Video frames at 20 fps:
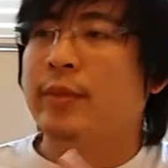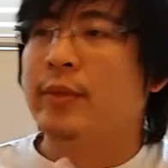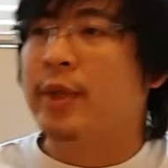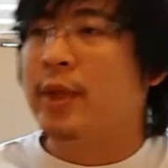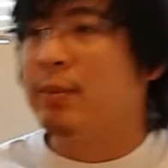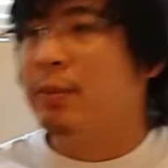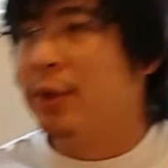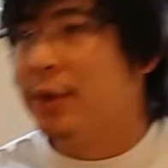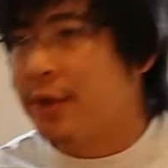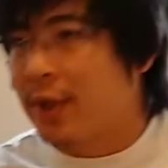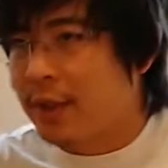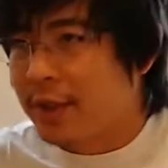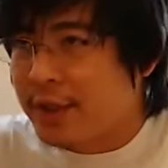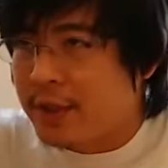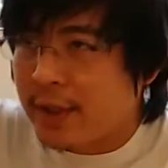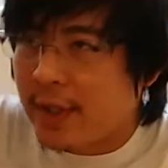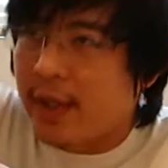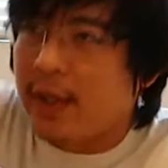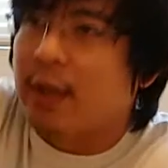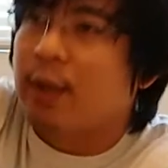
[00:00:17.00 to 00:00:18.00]
gimbal's on the
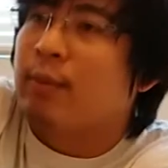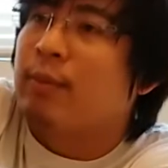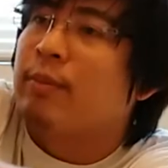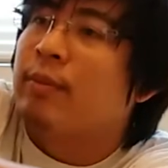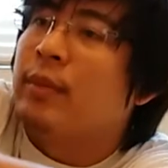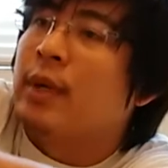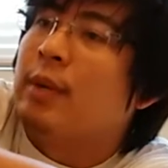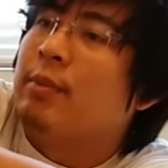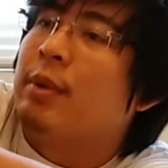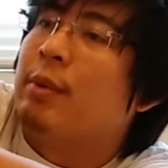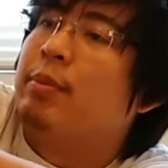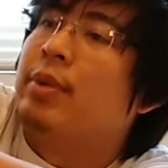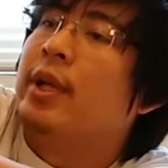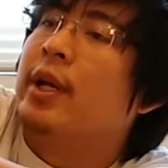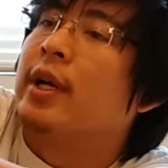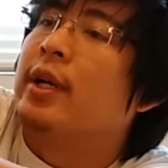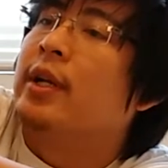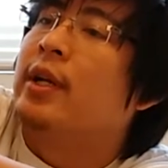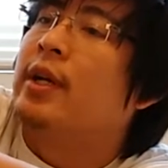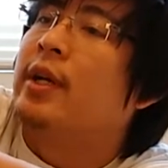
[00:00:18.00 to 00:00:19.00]
stand. I
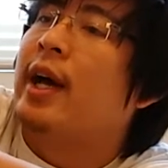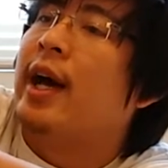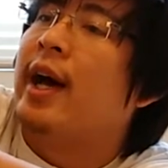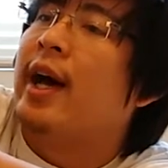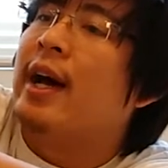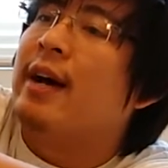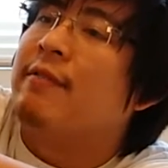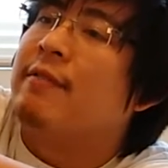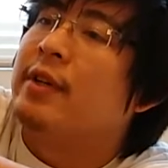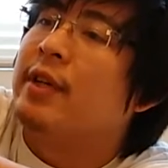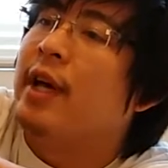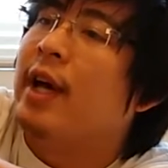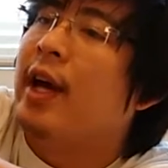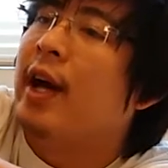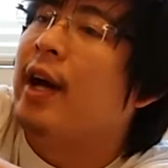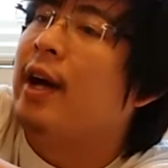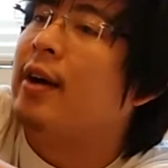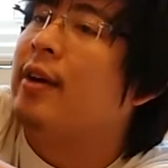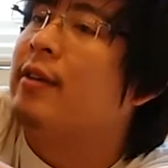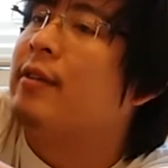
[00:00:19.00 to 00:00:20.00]
plug it in, I
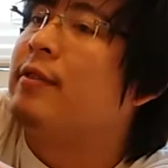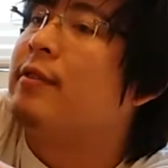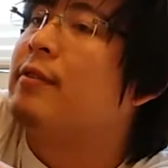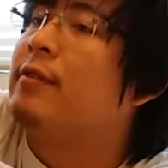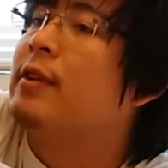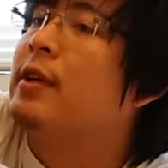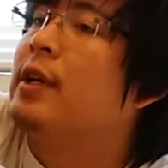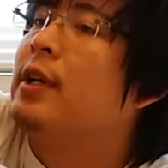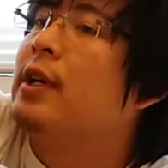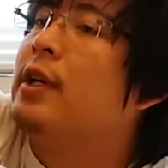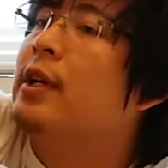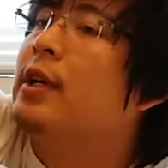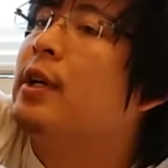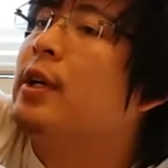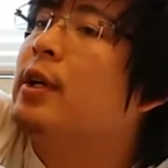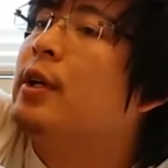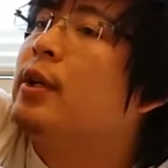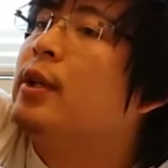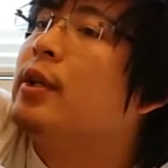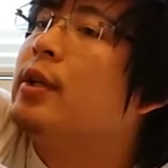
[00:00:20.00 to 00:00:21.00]
have
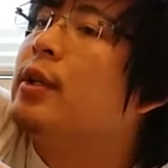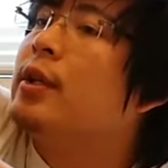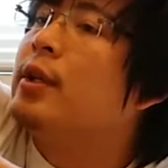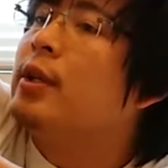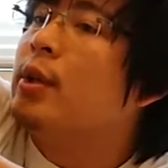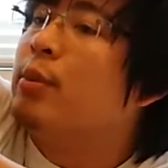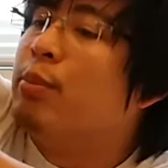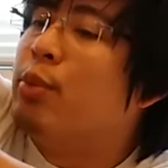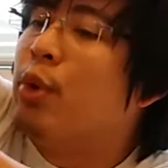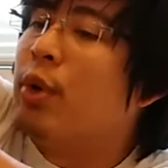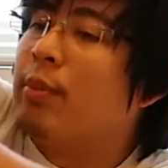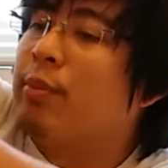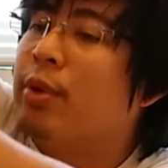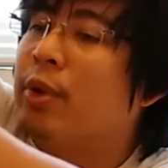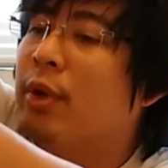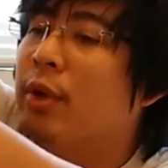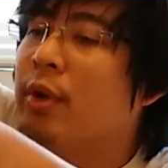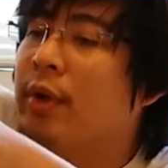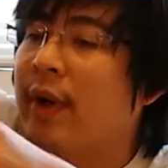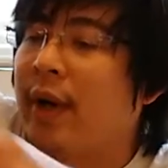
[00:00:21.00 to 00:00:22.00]
the board
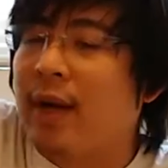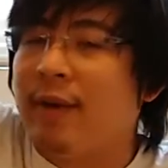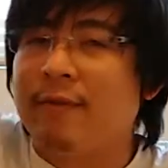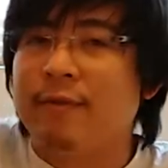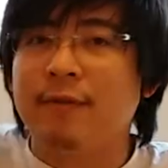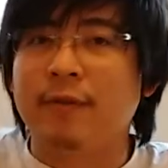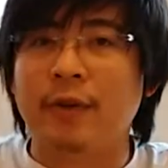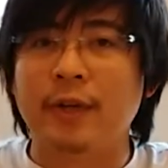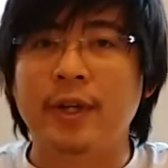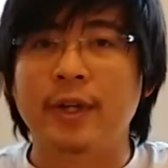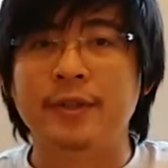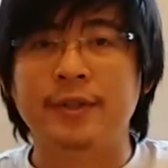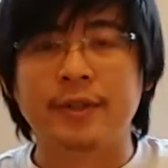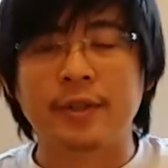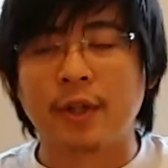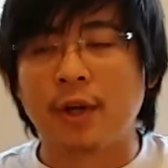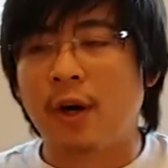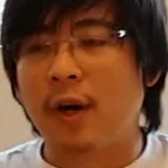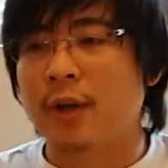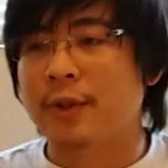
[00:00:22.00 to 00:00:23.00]
programmed for
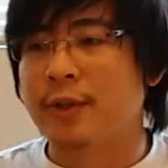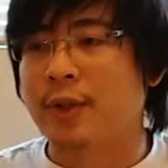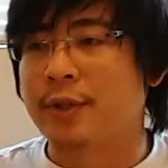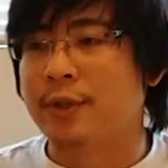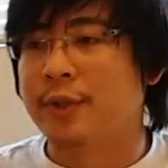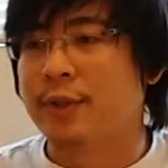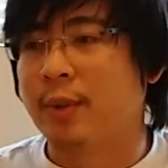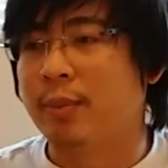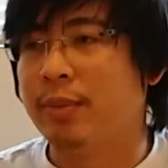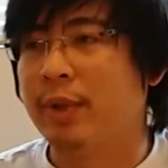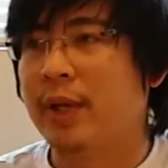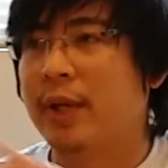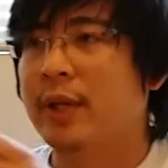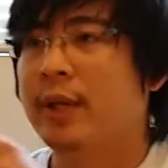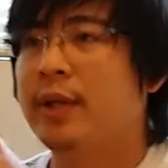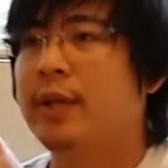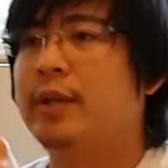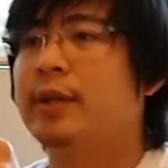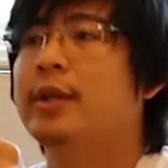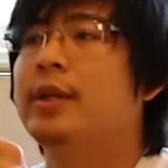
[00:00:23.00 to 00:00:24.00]
instant on, so as soon as I plug
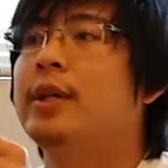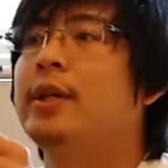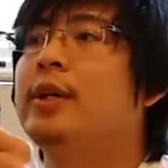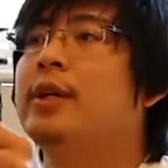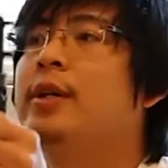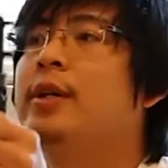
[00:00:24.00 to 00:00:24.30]
it in,